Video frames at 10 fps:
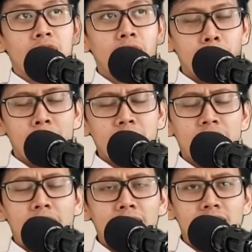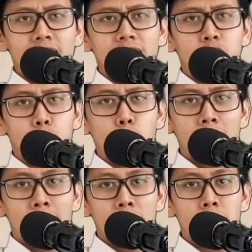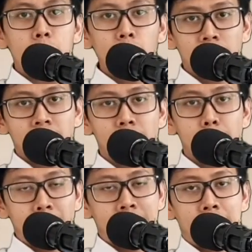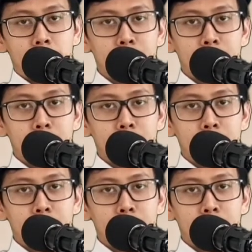He finished at 12:40 p.m.